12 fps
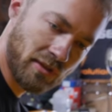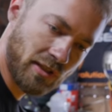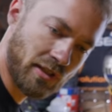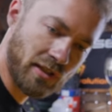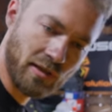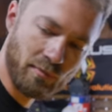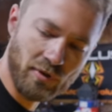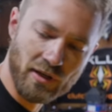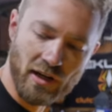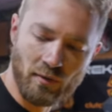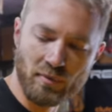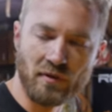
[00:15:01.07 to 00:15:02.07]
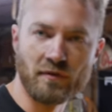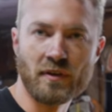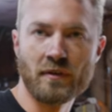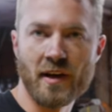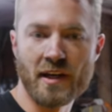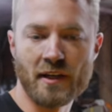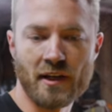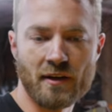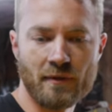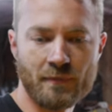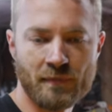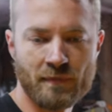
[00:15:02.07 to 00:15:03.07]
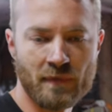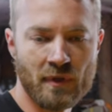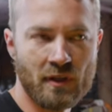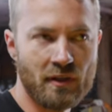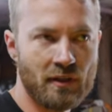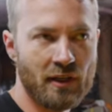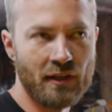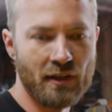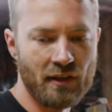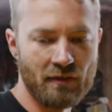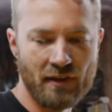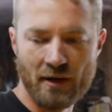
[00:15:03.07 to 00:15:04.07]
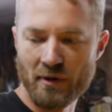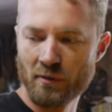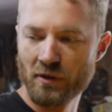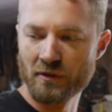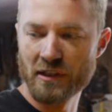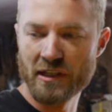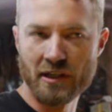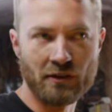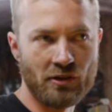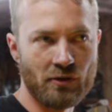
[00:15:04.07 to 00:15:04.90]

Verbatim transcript: the input and output for the radiator. And then that way we'll only need